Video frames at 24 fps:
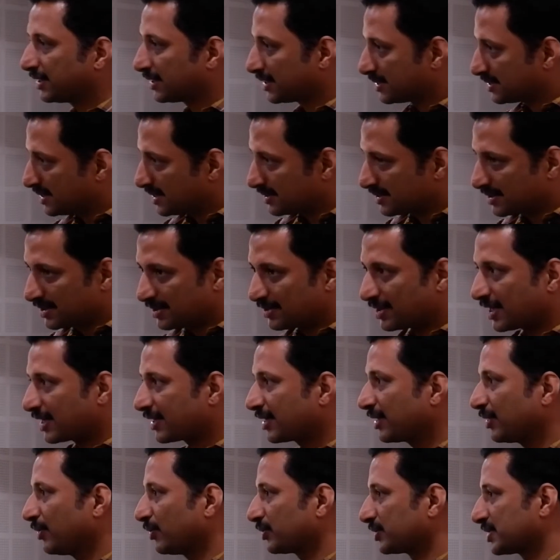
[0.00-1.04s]
it is just
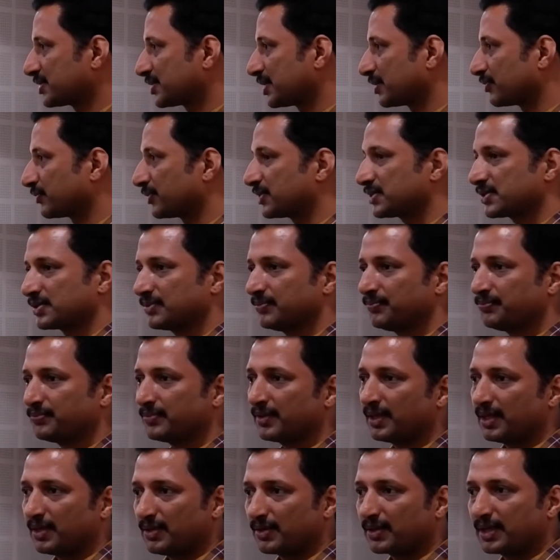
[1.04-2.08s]
dragging on the surface.
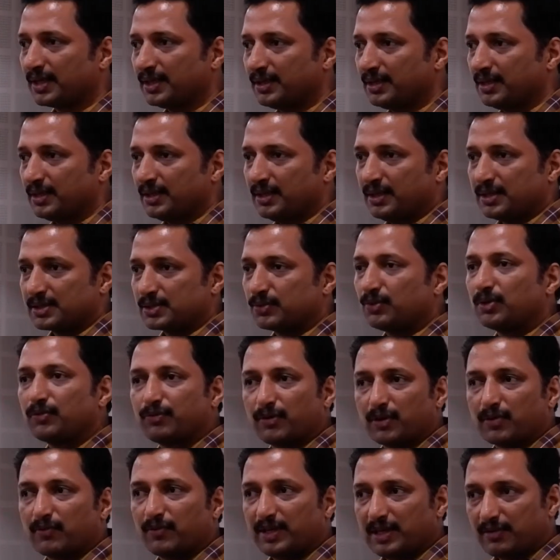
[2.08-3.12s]
Okay. Good
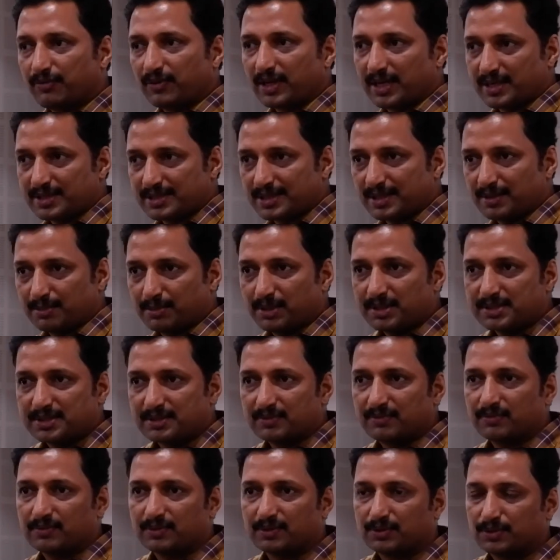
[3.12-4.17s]
for very flat samples
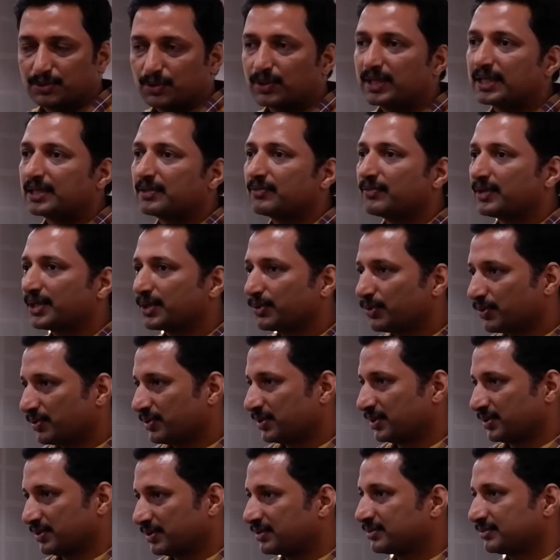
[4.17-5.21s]
to get very
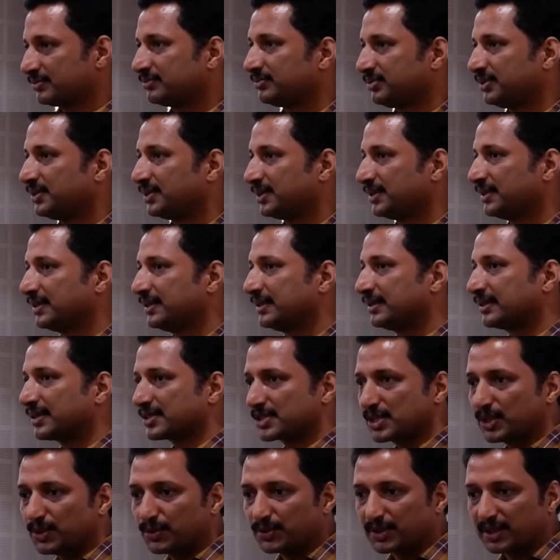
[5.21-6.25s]
good
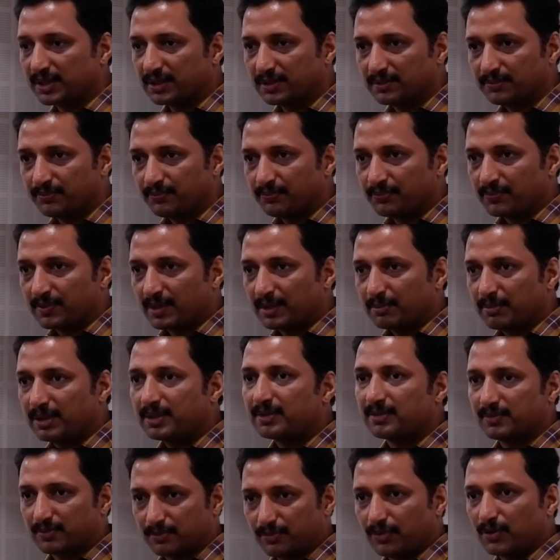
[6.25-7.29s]
resolution,
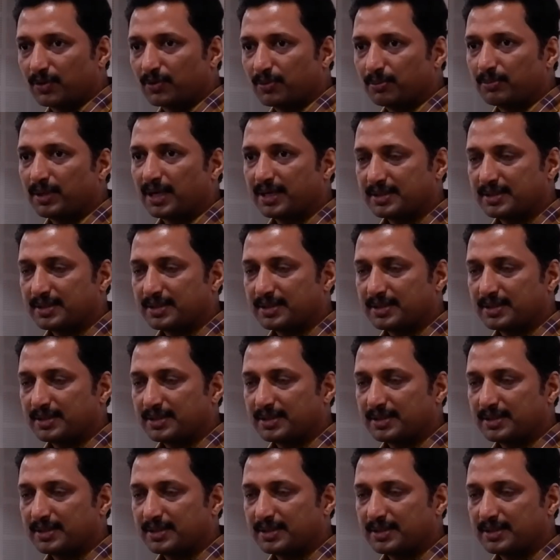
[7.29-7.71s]
but for